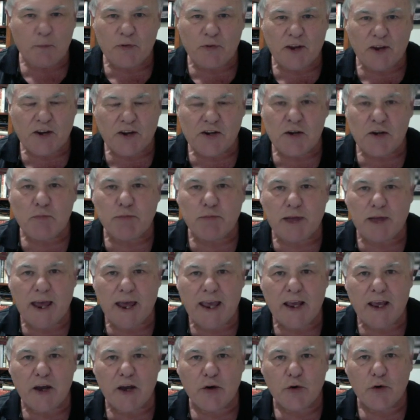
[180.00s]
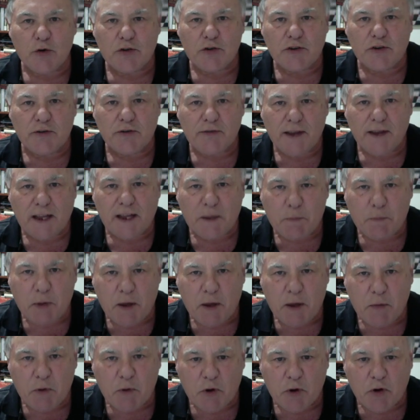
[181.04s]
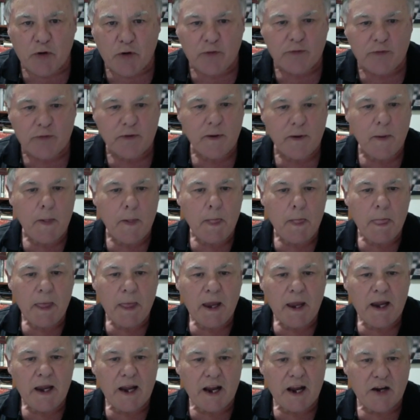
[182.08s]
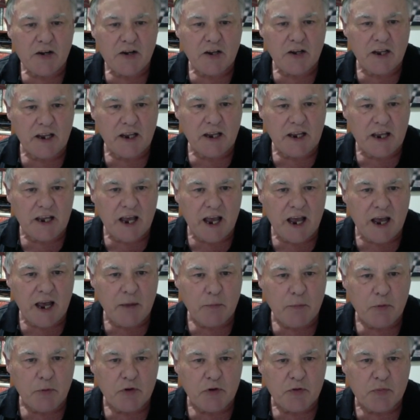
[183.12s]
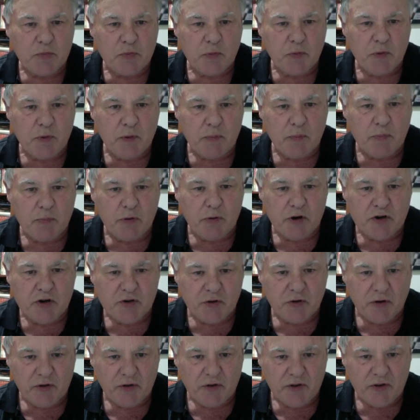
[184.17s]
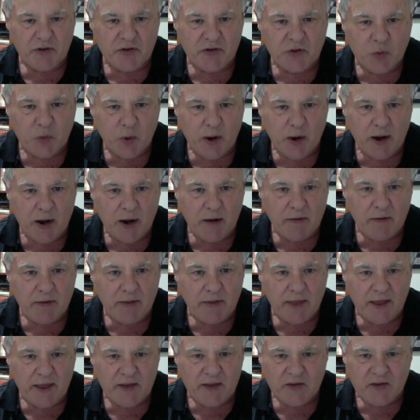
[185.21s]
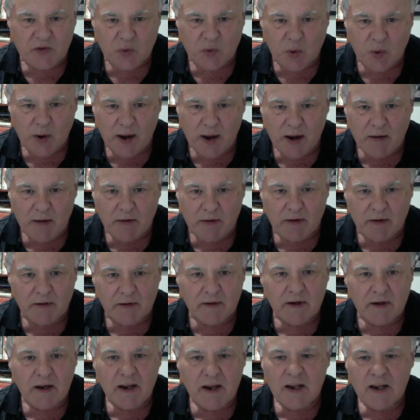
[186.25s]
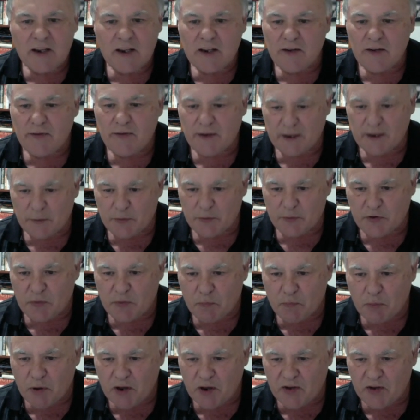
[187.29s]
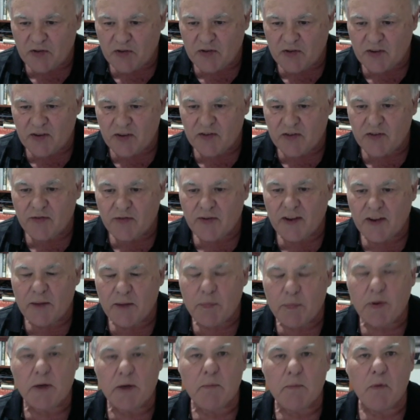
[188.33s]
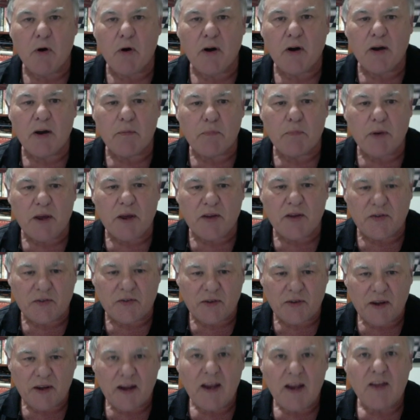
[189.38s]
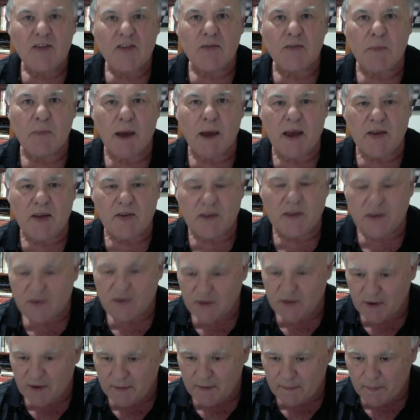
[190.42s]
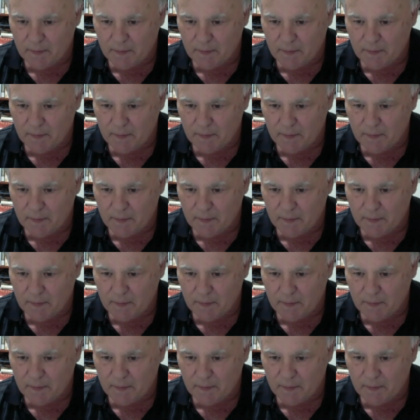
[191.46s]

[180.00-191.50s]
actually playing a good developing move. It actually puts pressure on this square and that square and develops a piece. He's developing a minor piece. It's amazing, isn't it?